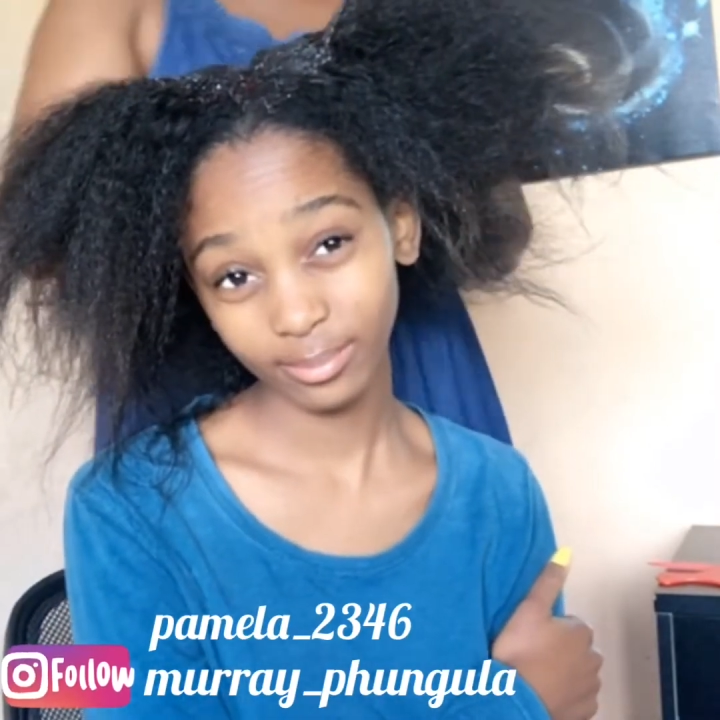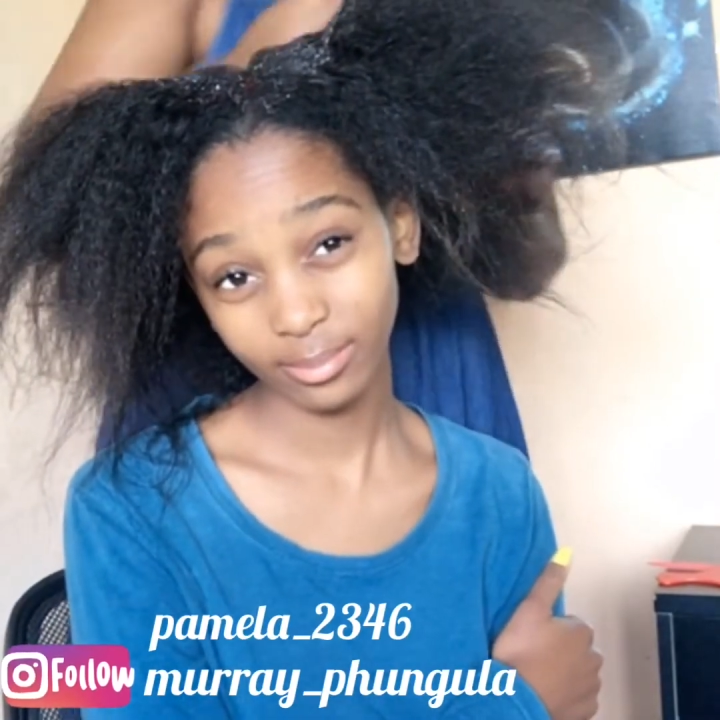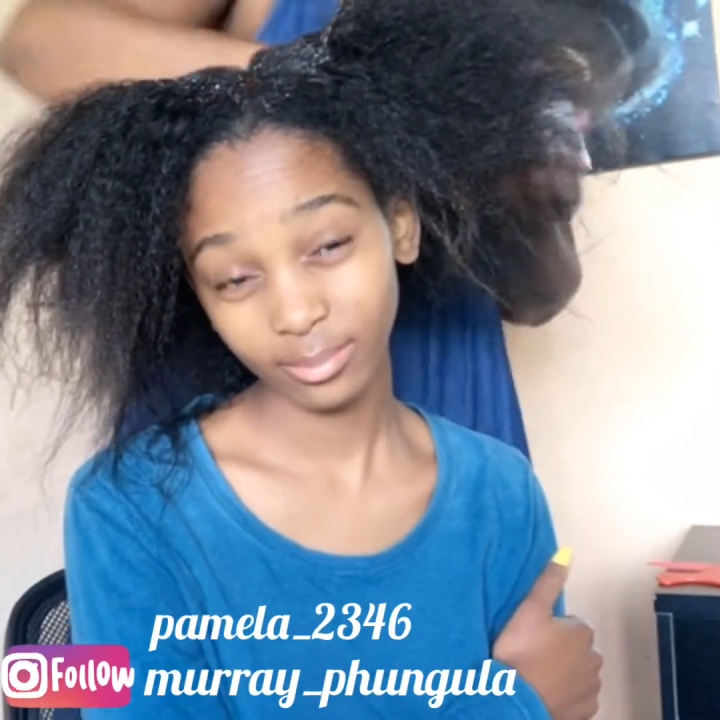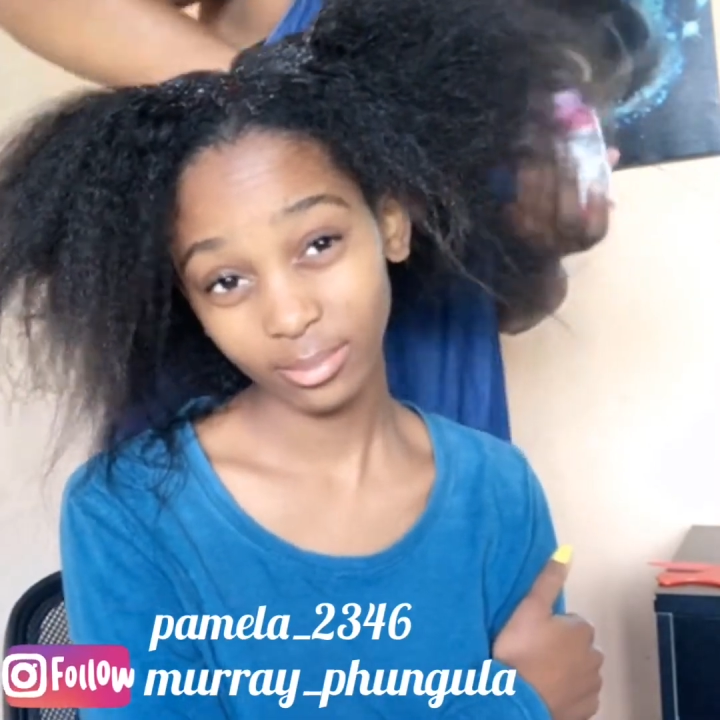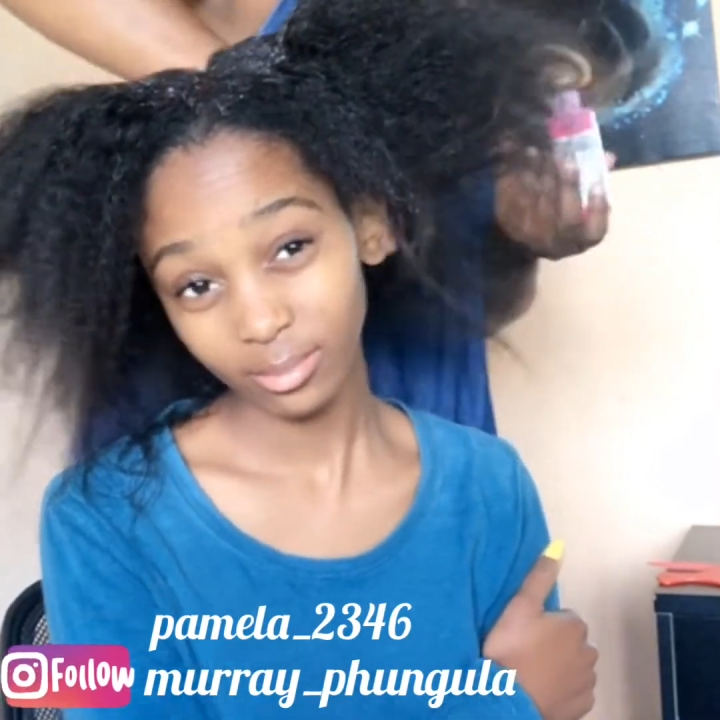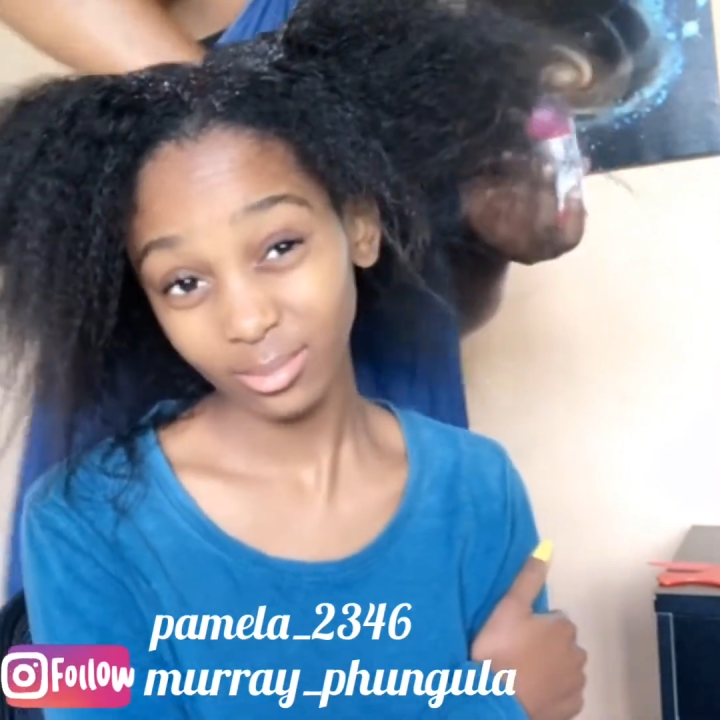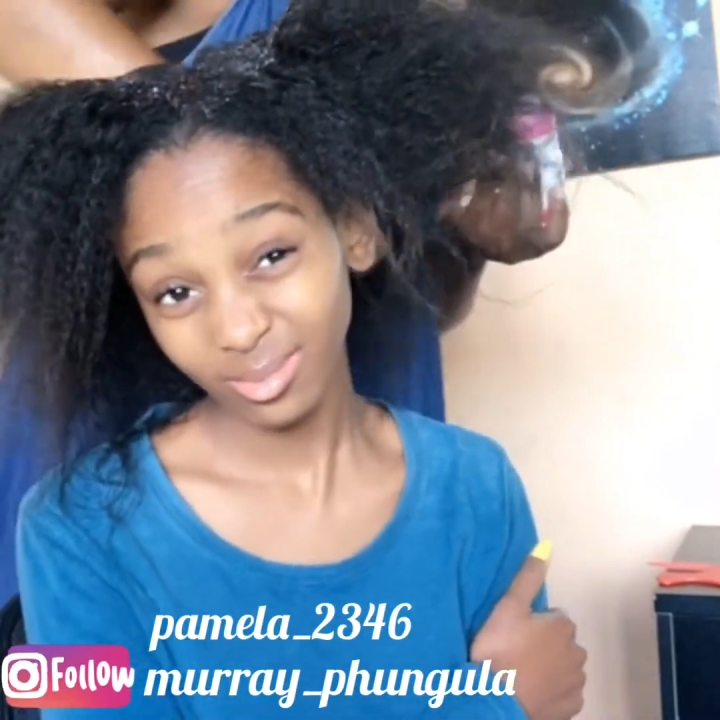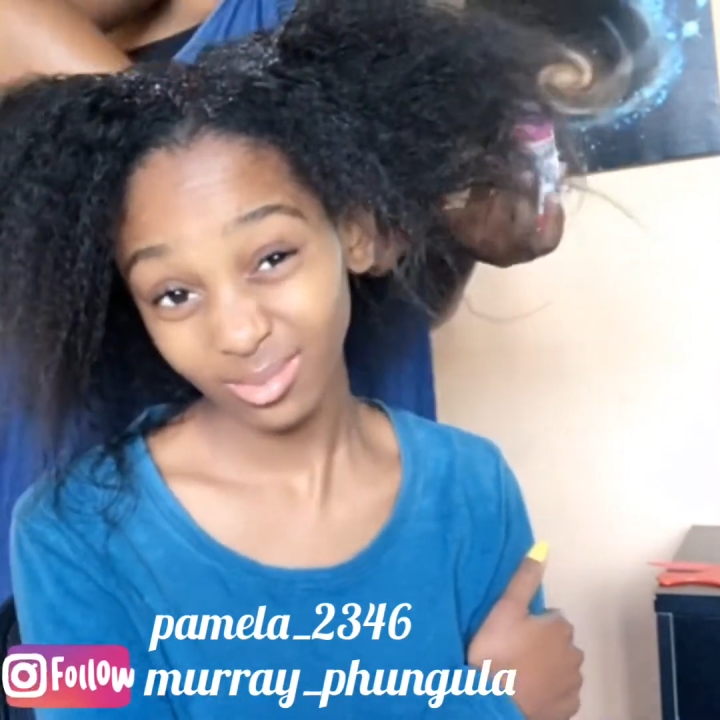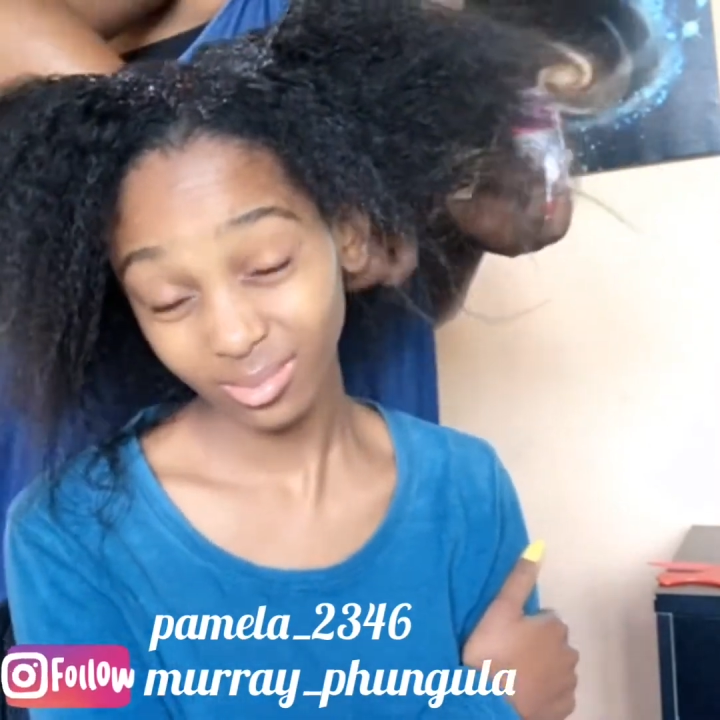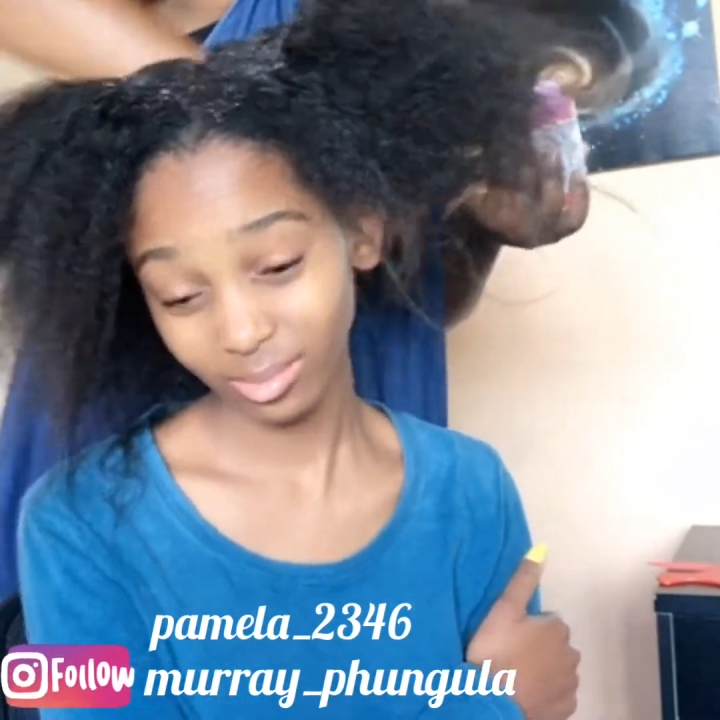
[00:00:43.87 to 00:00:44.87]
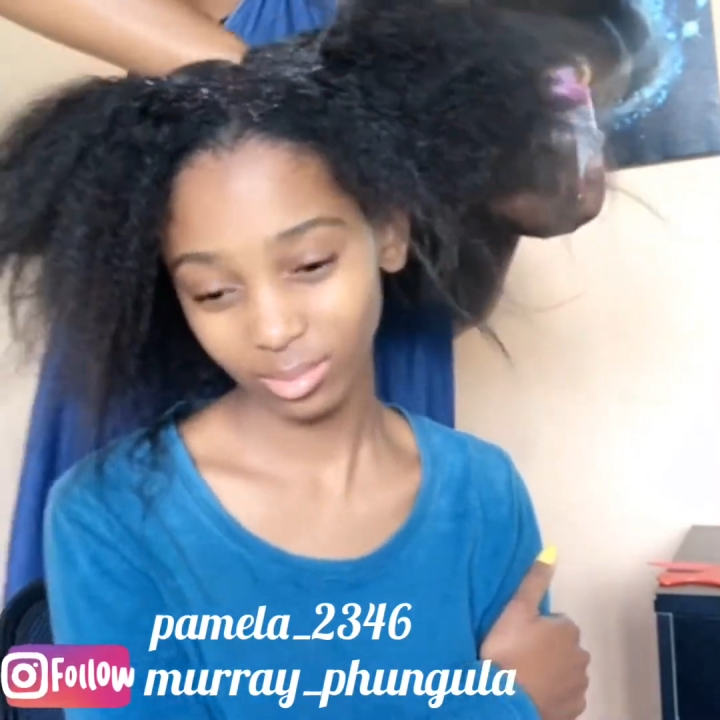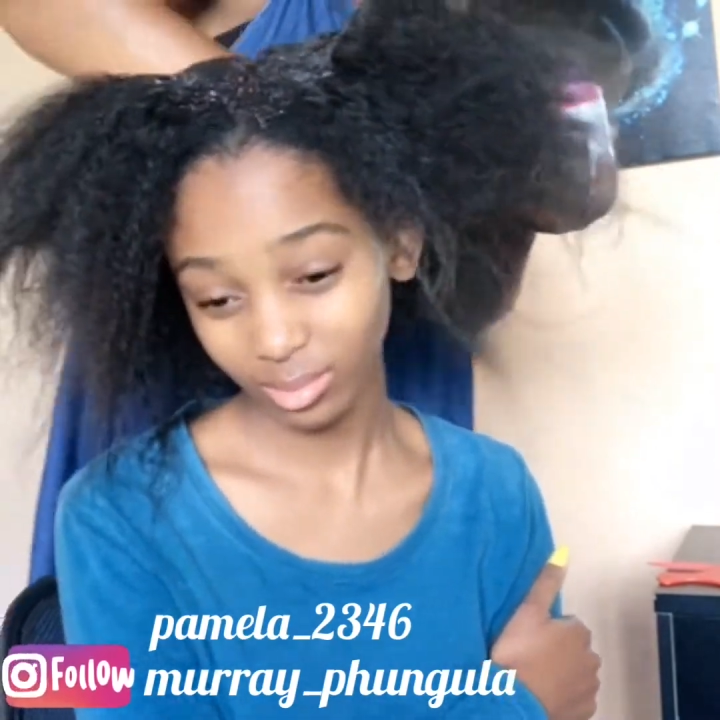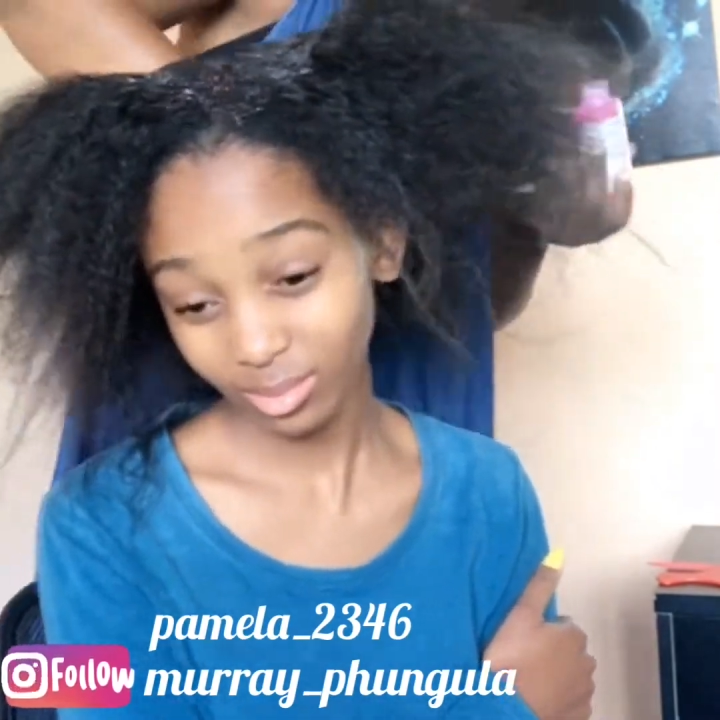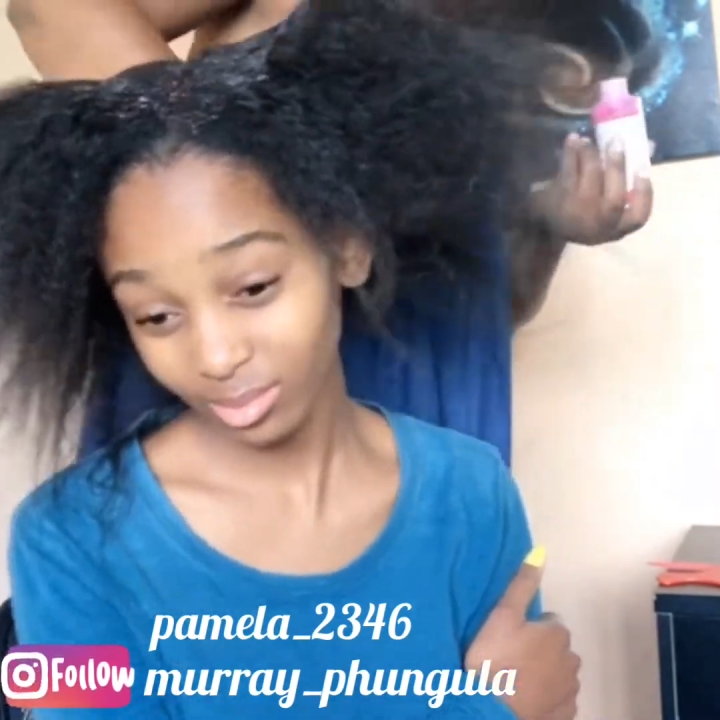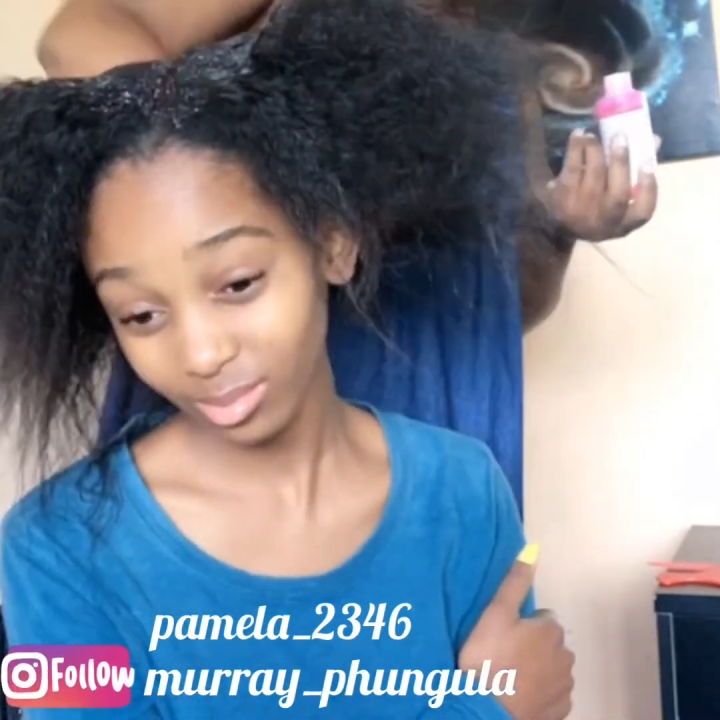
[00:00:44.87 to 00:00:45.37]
why I'm putting the